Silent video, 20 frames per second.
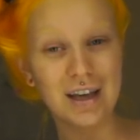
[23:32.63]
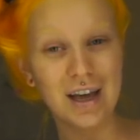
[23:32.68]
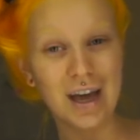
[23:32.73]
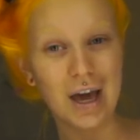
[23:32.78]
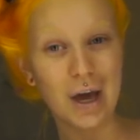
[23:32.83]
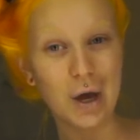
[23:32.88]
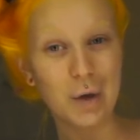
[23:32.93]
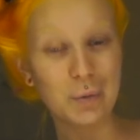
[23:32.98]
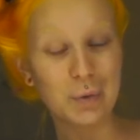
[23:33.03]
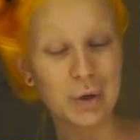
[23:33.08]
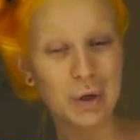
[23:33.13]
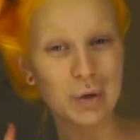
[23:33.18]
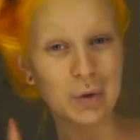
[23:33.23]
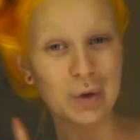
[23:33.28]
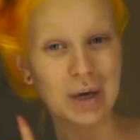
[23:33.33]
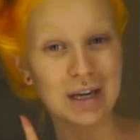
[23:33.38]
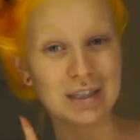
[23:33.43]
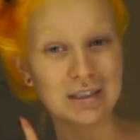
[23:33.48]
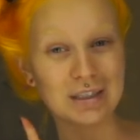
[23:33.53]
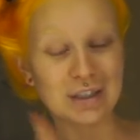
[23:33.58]
I hope you
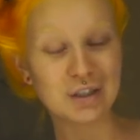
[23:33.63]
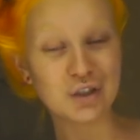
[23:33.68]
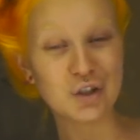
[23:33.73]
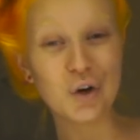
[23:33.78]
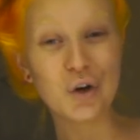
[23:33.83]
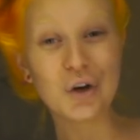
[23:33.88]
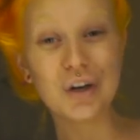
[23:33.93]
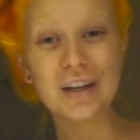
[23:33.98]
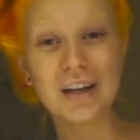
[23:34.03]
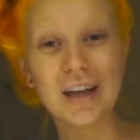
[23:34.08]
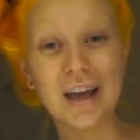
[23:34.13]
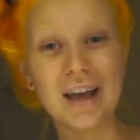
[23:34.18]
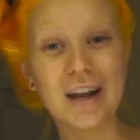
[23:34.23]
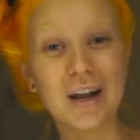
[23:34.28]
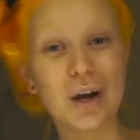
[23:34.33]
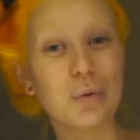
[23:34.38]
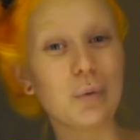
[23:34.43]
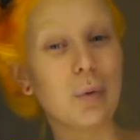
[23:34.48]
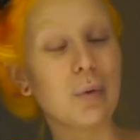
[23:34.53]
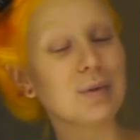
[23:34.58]
guys enjoyed, and
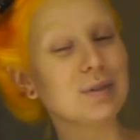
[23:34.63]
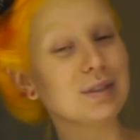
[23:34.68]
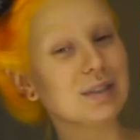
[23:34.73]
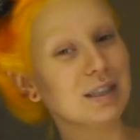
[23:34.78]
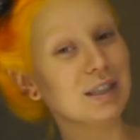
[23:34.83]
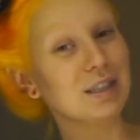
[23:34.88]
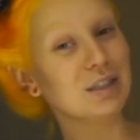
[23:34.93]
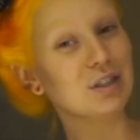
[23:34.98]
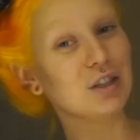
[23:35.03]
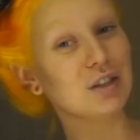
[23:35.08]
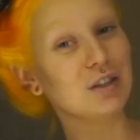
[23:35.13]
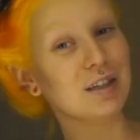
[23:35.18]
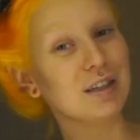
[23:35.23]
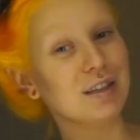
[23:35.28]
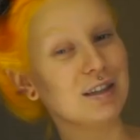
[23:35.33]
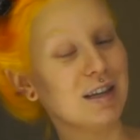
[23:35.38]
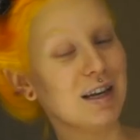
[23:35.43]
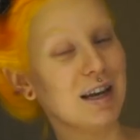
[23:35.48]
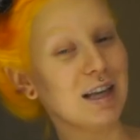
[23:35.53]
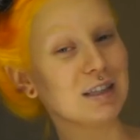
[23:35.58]
I hope we will see each other
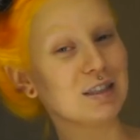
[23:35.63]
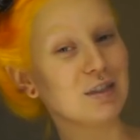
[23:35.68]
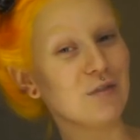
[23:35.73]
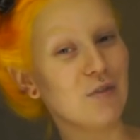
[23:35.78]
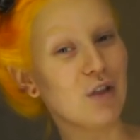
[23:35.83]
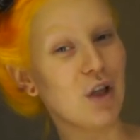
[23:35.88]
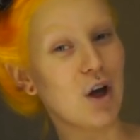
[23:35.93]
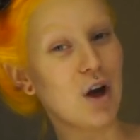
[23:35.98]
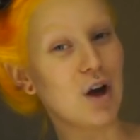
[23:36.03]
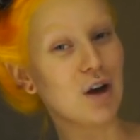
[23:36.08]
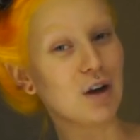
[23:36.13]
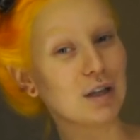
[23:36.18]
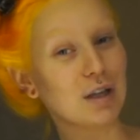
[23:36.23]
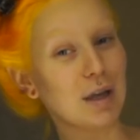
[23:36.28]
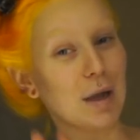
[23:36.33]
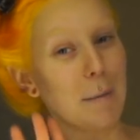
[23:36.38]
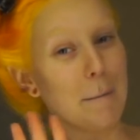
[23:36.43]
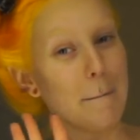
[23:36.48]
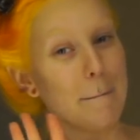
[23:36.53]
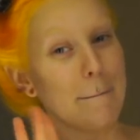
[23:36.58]
in the next vlog.
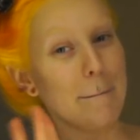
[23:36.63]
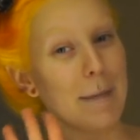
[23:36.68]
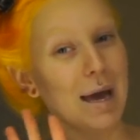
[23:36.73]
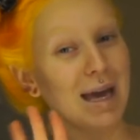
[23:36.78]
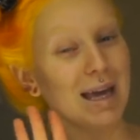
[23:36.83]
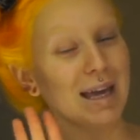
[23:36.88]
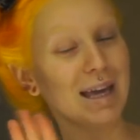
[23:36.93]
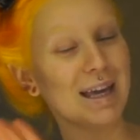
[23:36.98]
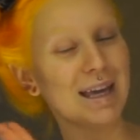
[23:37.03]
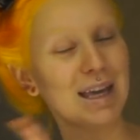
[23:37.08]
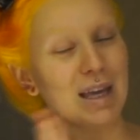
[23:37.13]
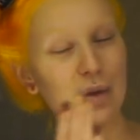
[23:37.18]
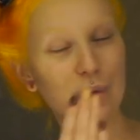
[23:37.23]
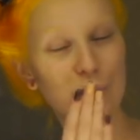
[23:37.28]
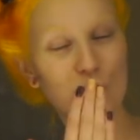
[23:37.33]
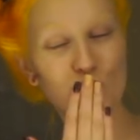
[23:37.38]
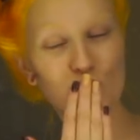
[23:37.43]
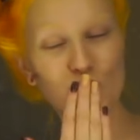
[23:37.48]
Bye!